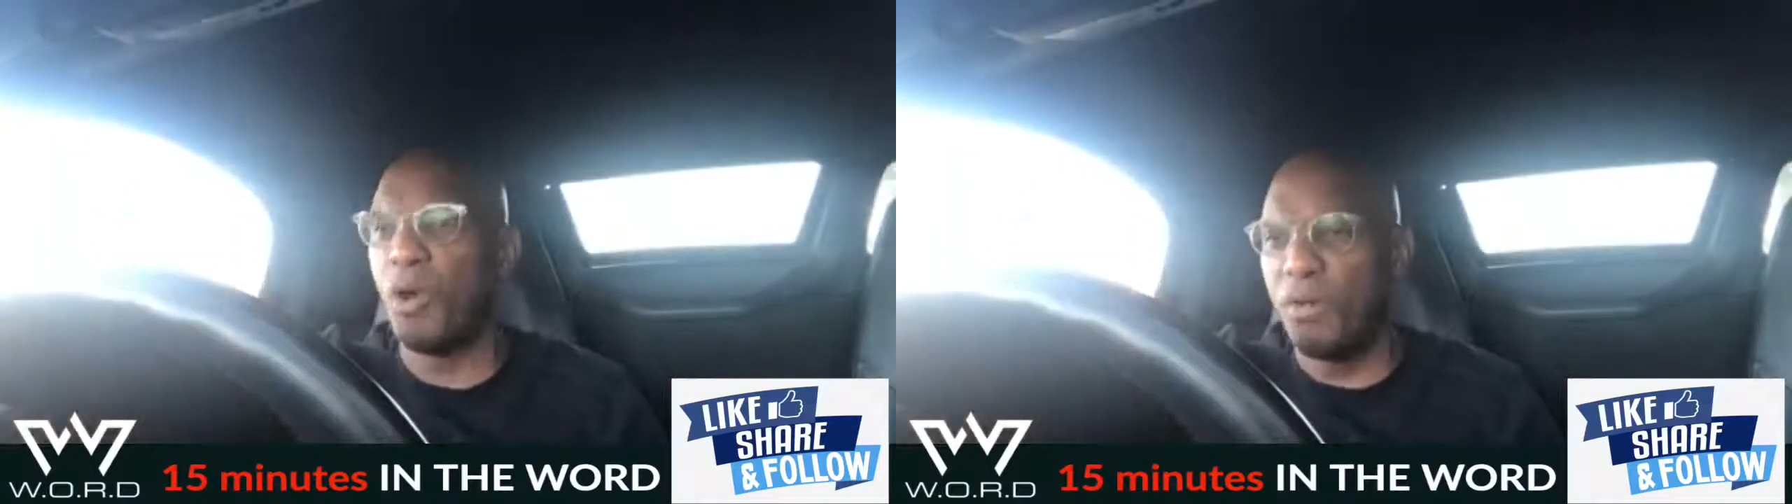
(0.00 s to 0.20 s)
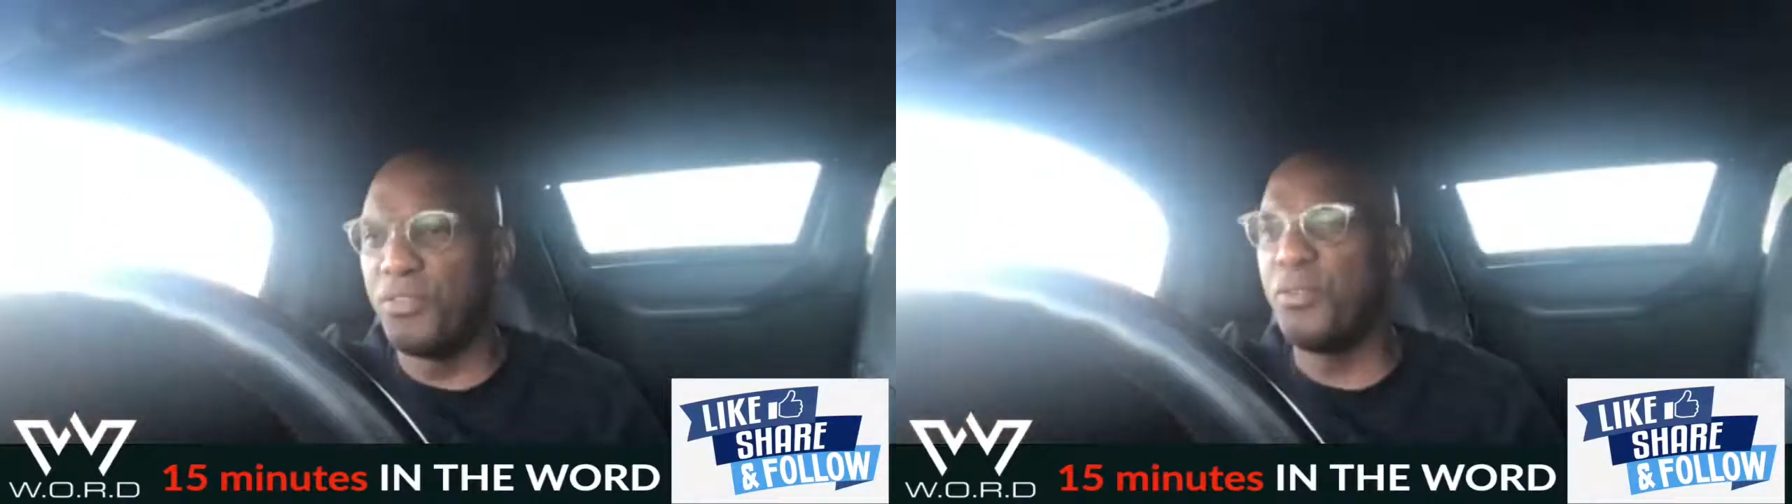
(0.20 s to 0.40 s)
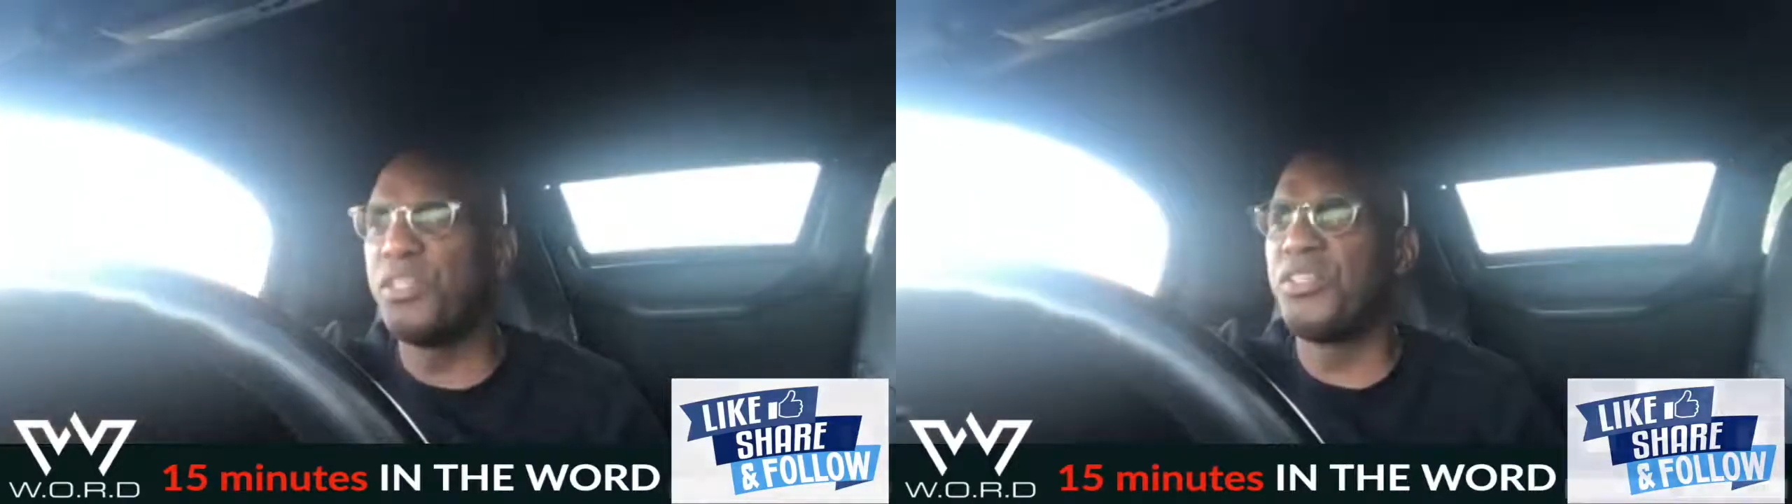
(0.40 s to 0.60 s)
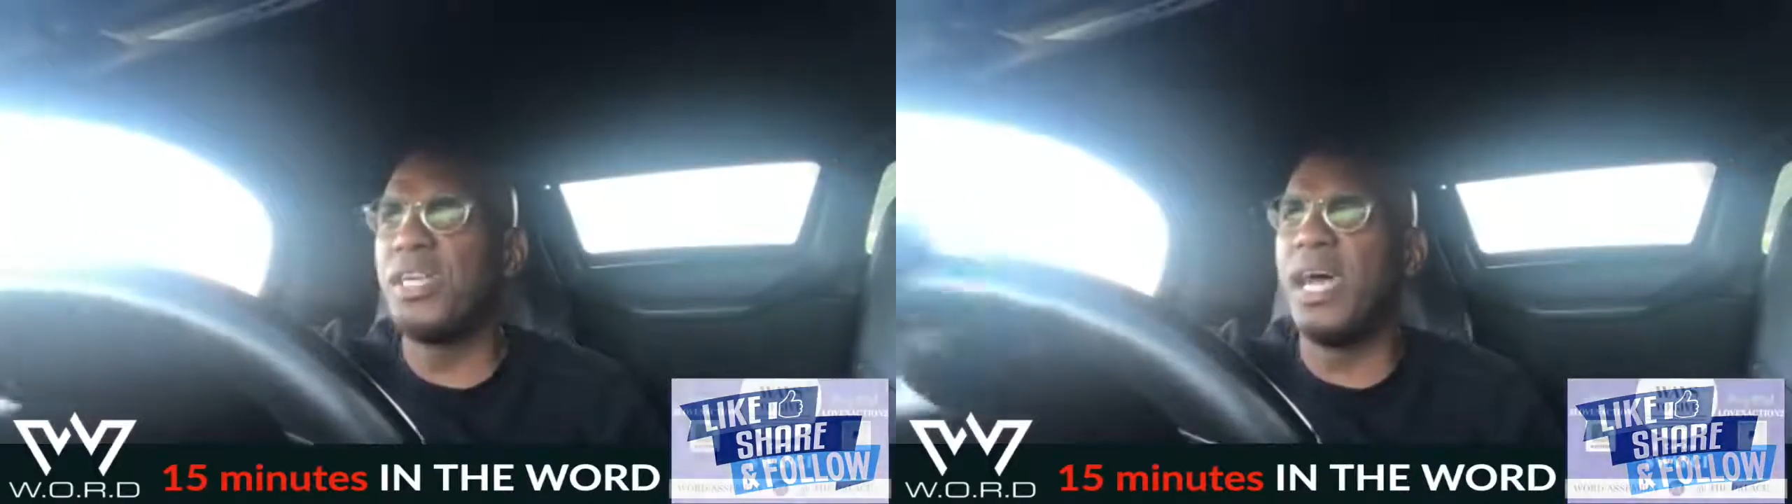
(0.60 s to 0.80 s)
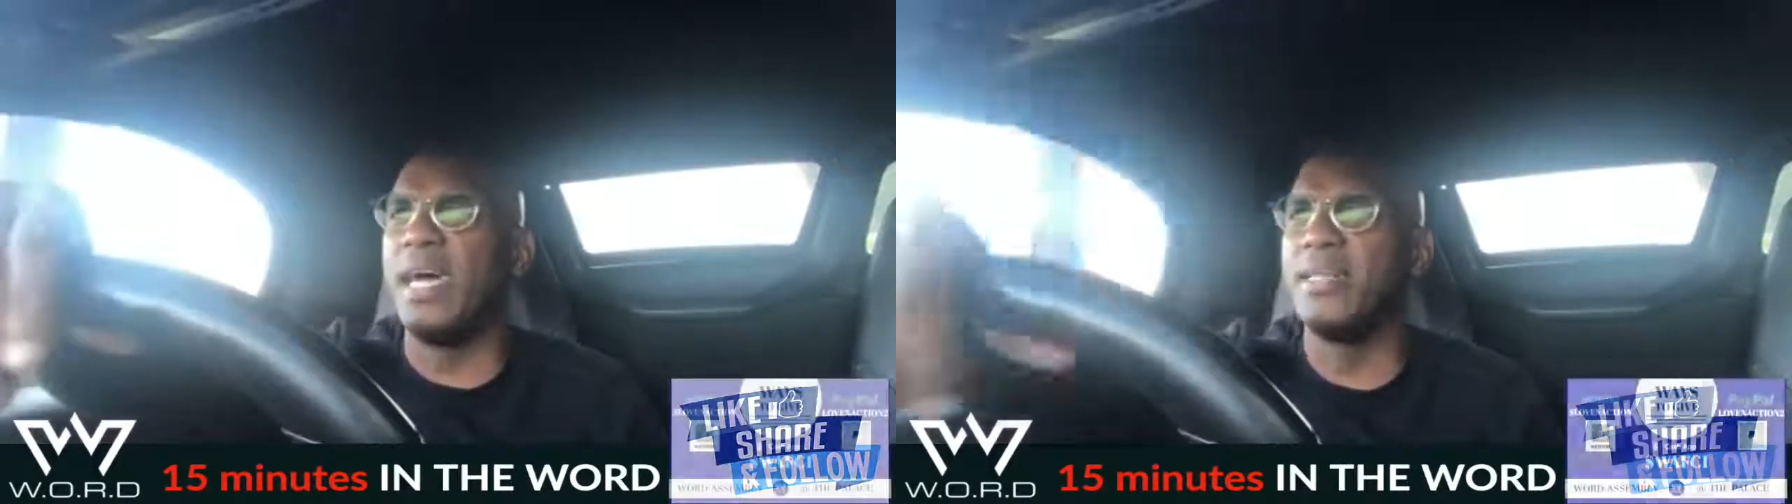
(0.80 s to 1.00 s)
Offer what you
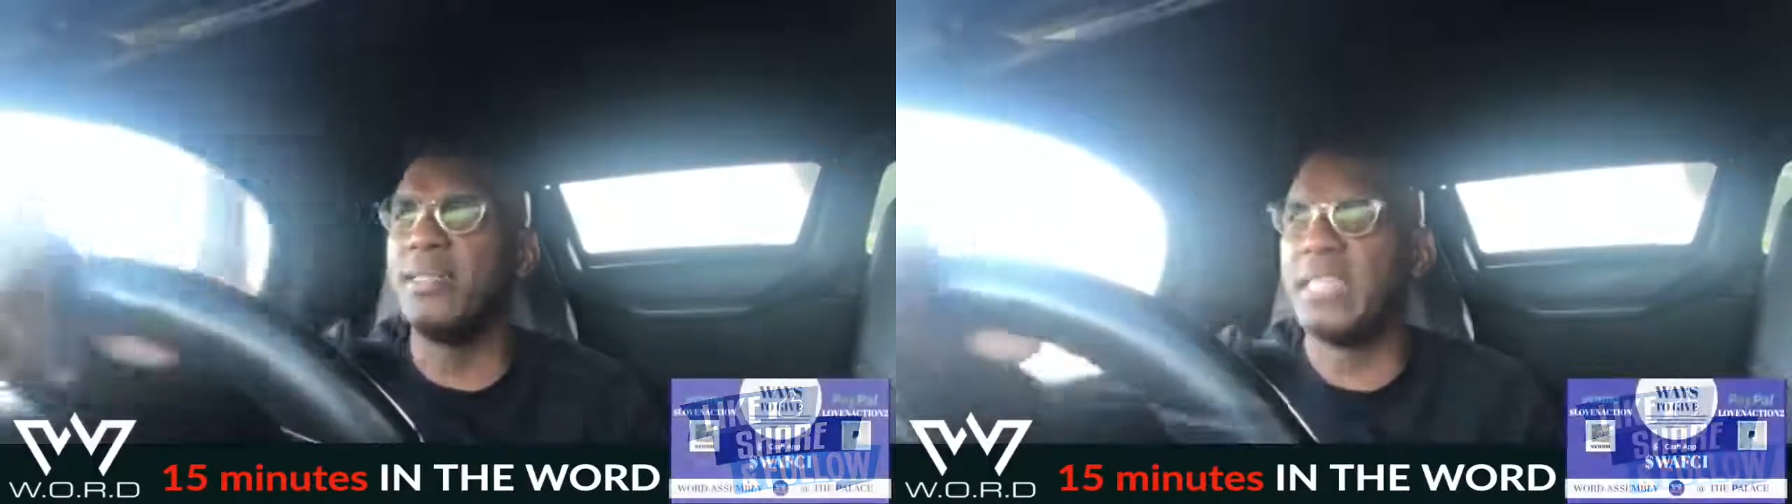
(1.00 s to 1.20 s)
got.